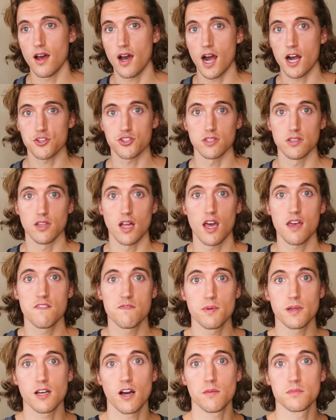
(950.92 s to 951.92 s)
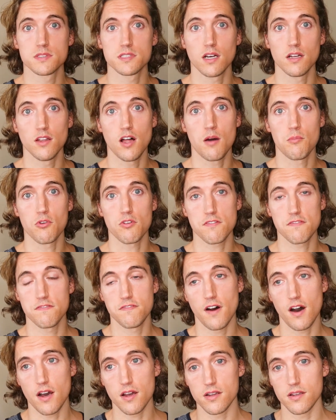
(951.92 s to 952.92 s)
Actually, life becomes a lot more
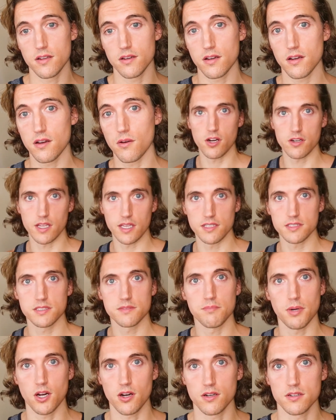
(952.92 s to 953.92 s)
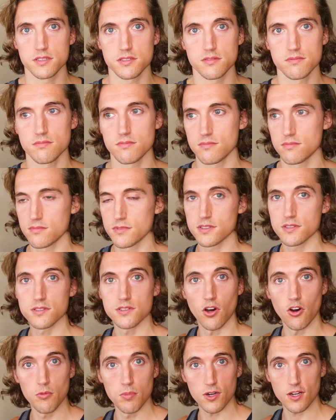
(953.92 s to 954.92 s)
fun, parties, bars,
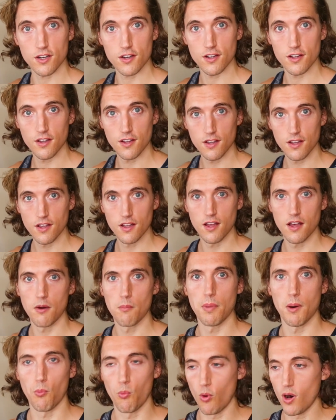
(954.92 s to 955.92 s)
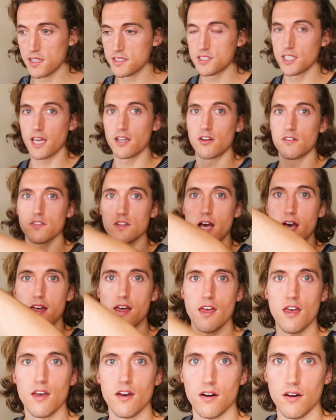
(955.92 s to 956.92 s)
sober. But once you get over
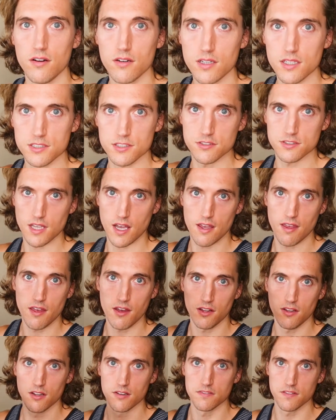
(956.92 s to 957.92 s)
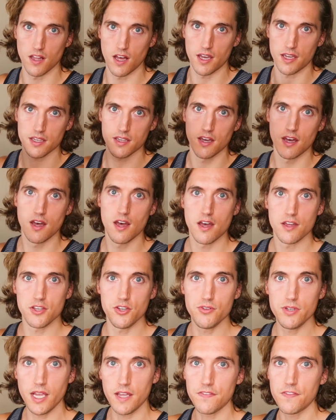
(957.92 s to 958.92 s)
that hill, because there's that hill of like,
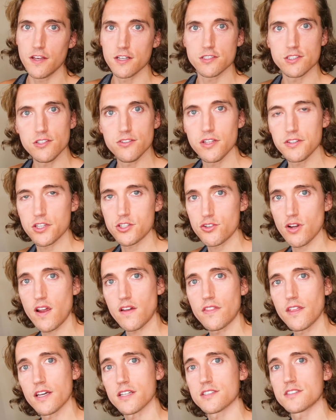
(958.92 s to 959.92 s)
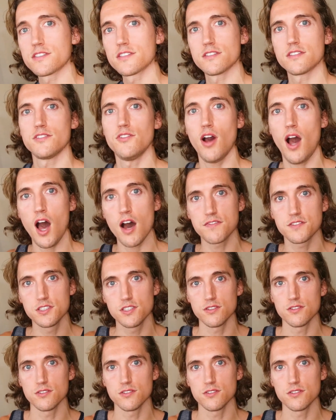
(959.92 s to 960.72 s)
you need this, you need to drink this, you have